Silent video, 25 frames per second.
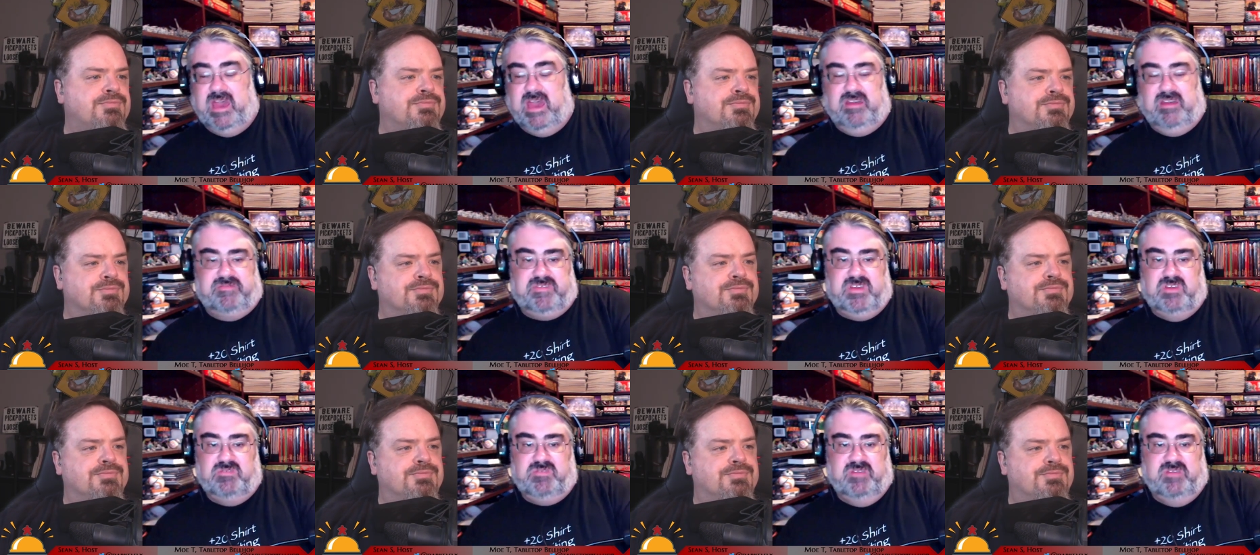
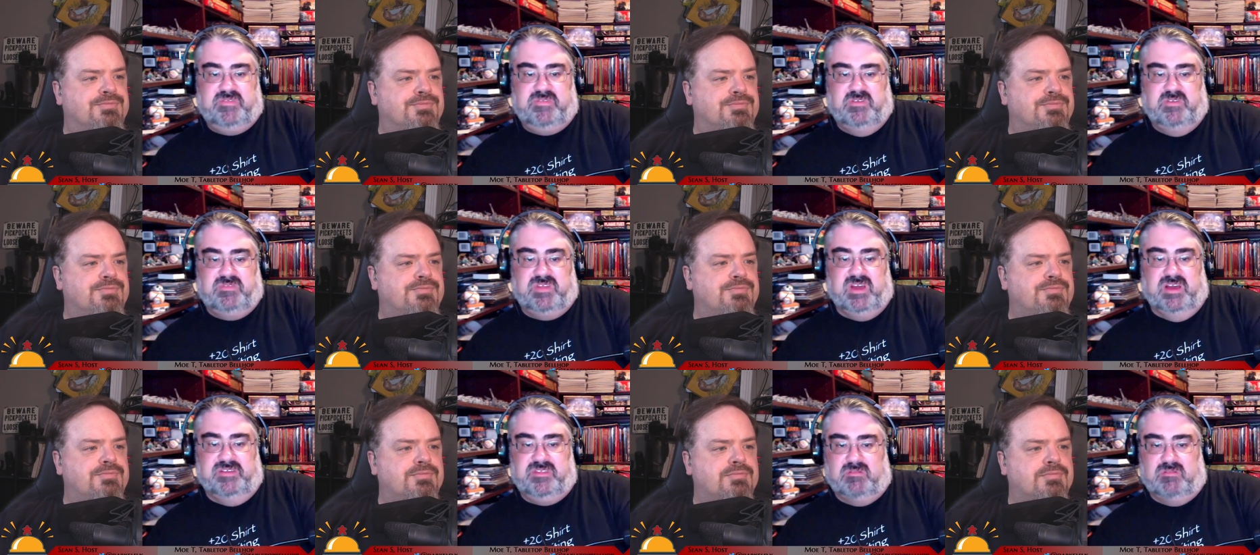Speaker 1: yeah if you if
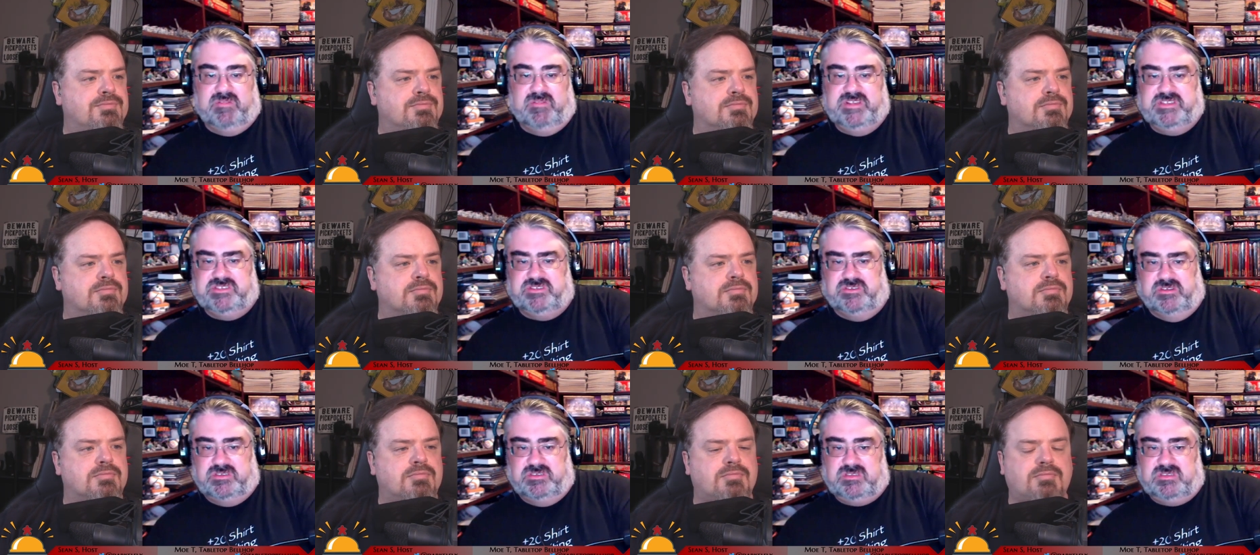you've done the
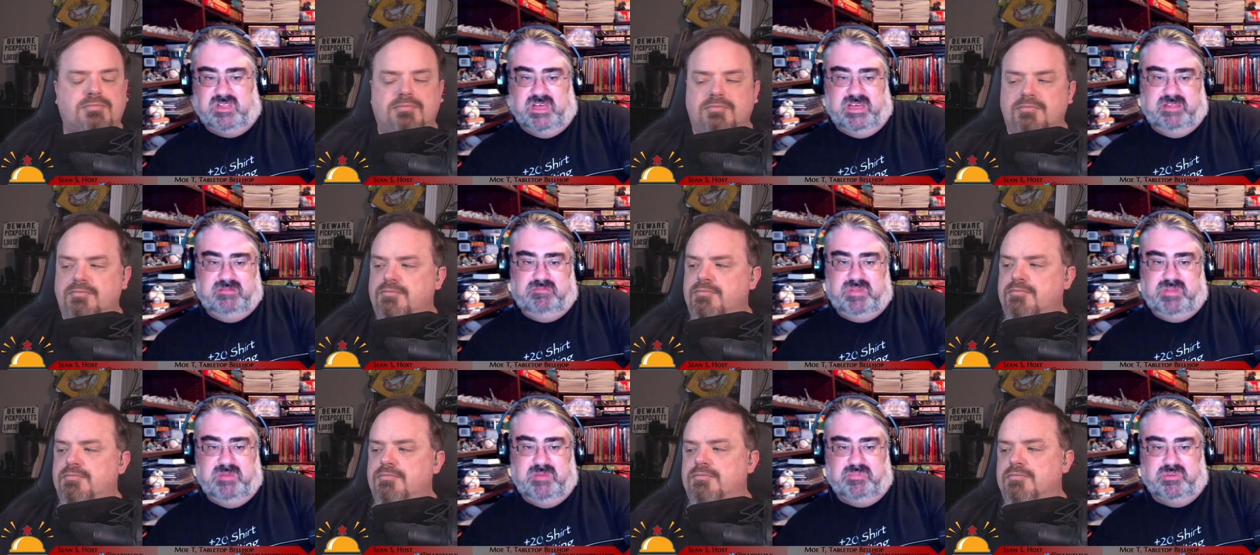research
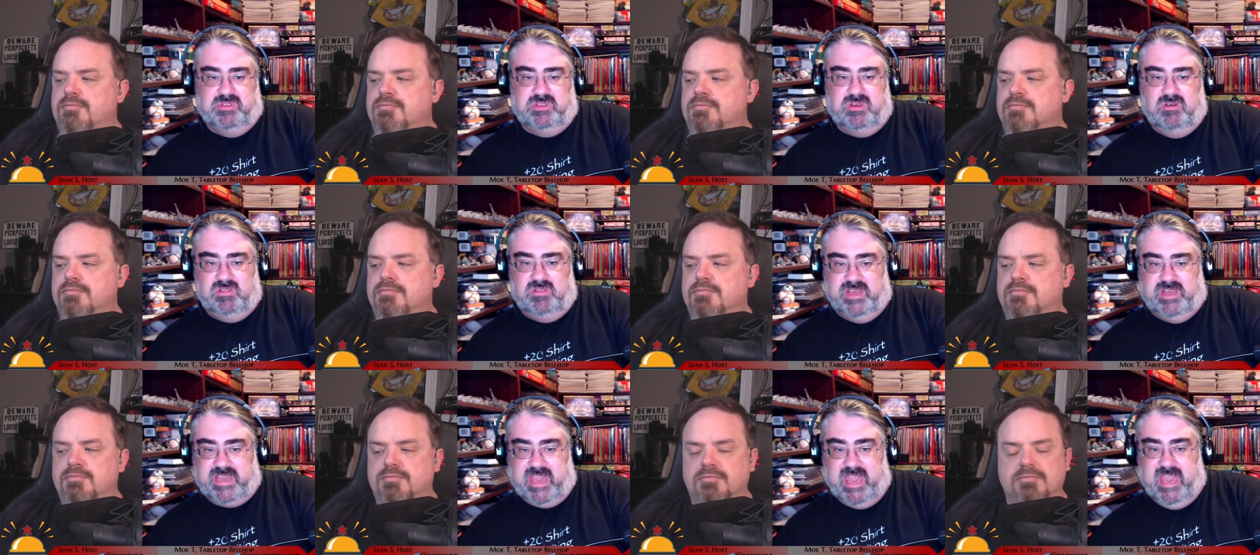let people
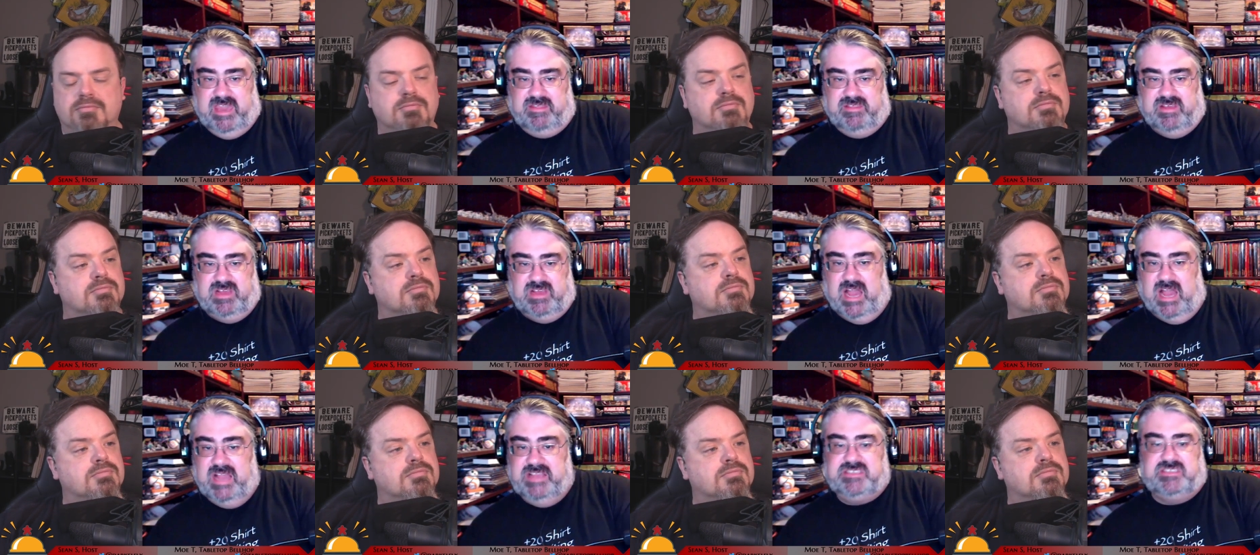know like
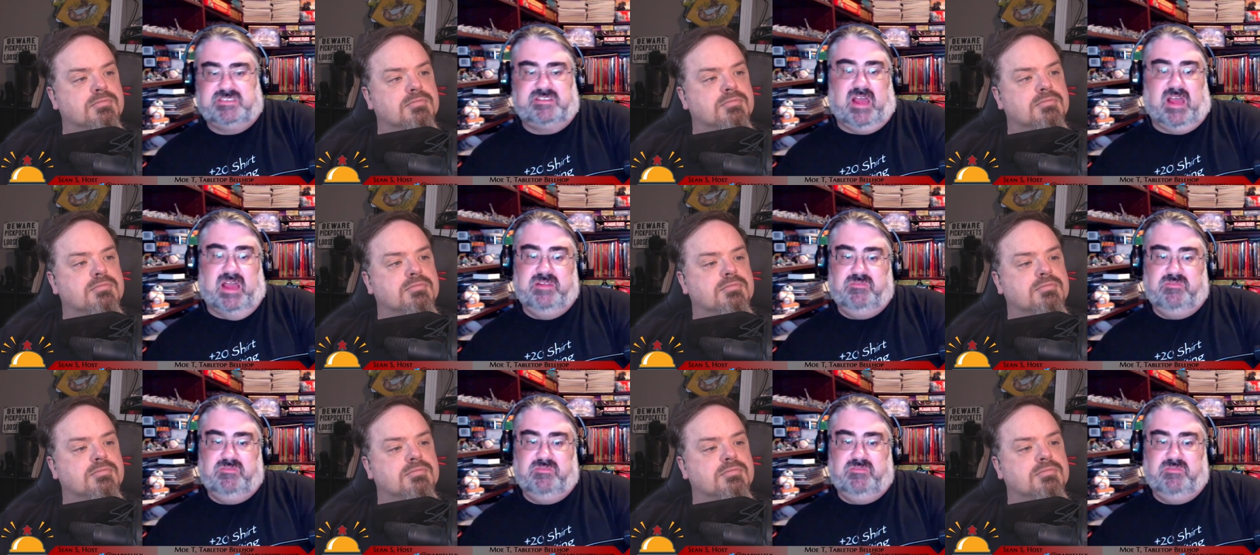hey I,